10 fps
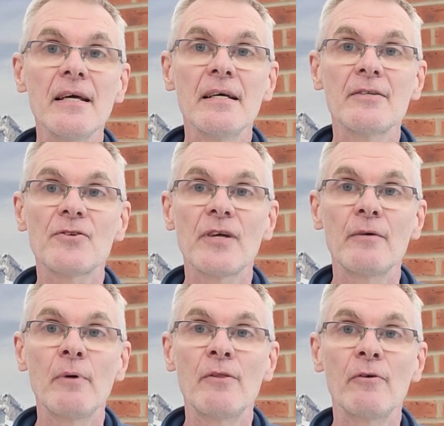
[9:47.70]
to say
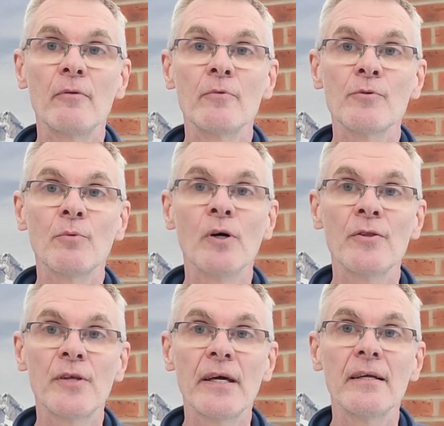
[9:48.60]
whether it was
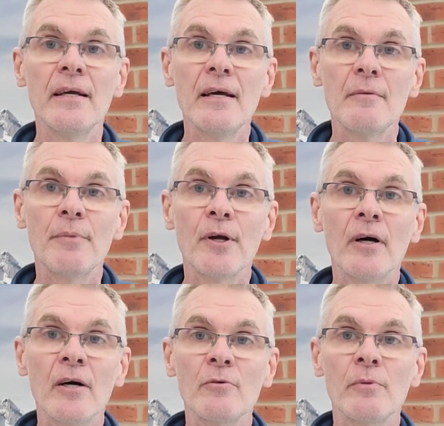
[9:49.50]
worth it but
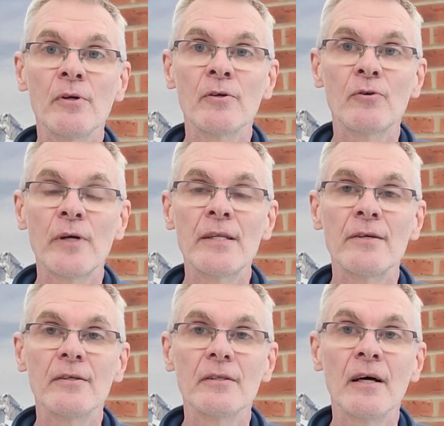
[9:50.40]
I hope you'll agree
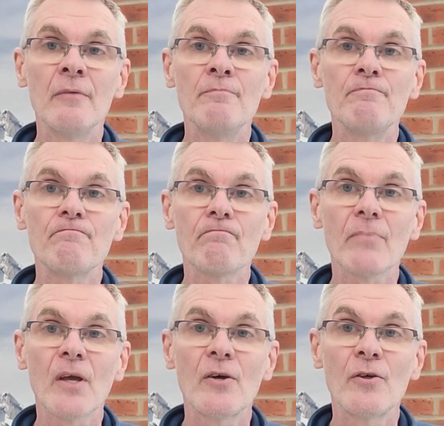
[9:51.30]
that um,
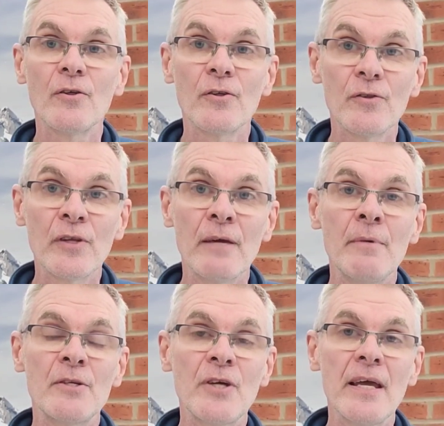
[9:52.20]
the
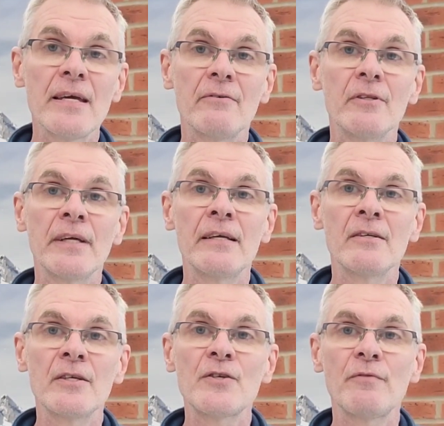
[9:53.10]
image here at the end
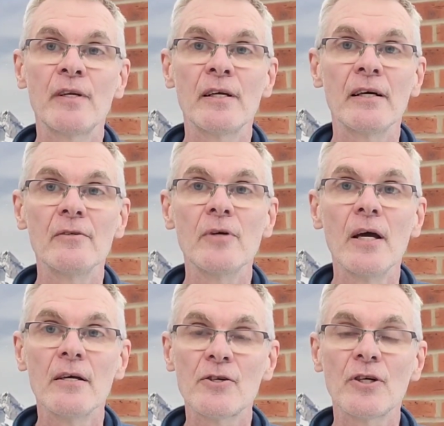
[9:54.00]
of this video
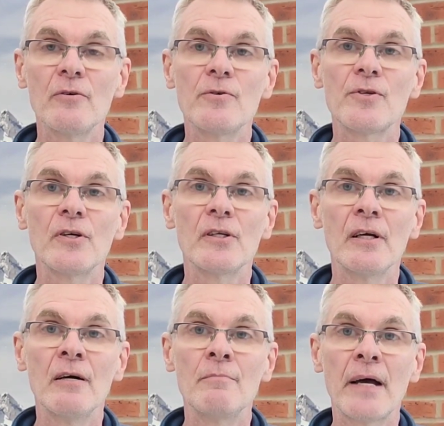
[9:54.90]
shows that
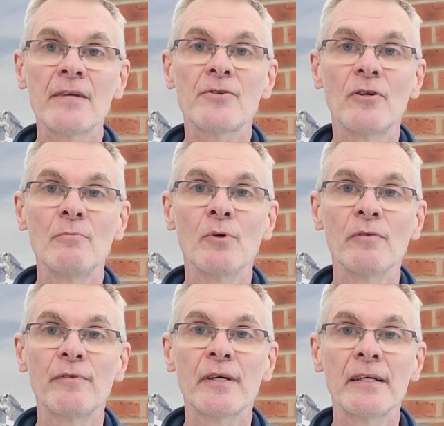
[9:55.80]
um, astro
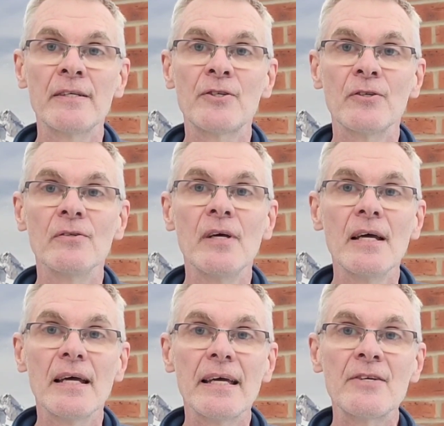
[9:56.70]
modification
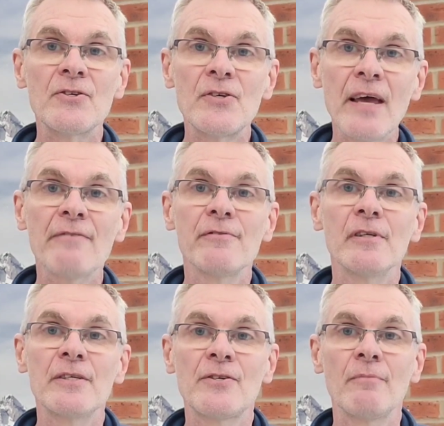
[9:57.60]
is
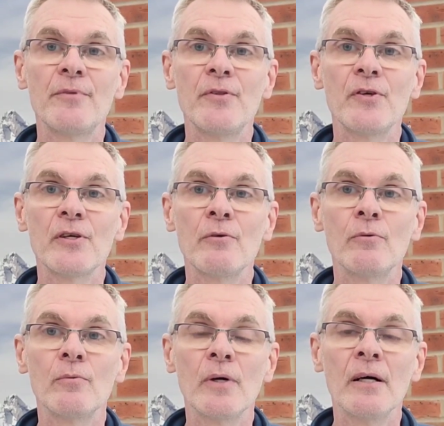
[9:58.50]
definitely something that
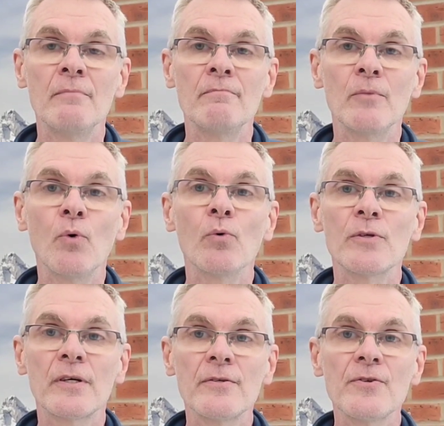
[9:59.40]
you um, ought to
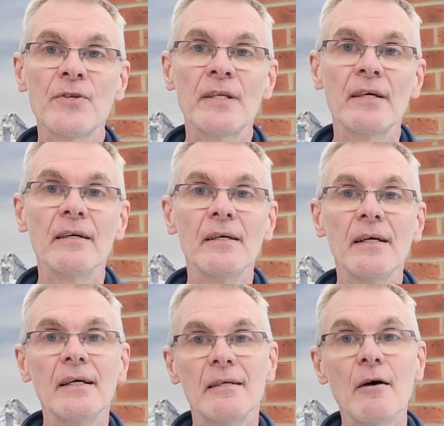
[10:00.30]
consider
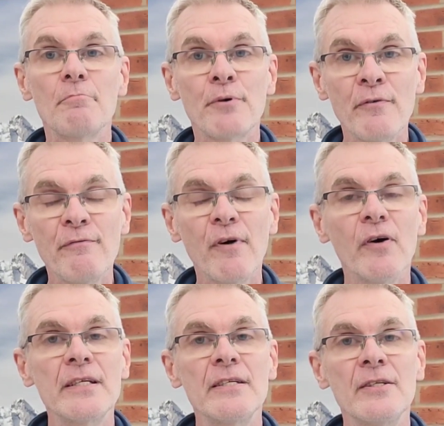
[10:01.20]

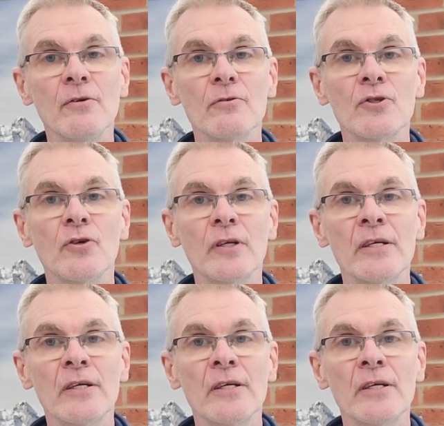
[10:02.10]
provided you're not trying to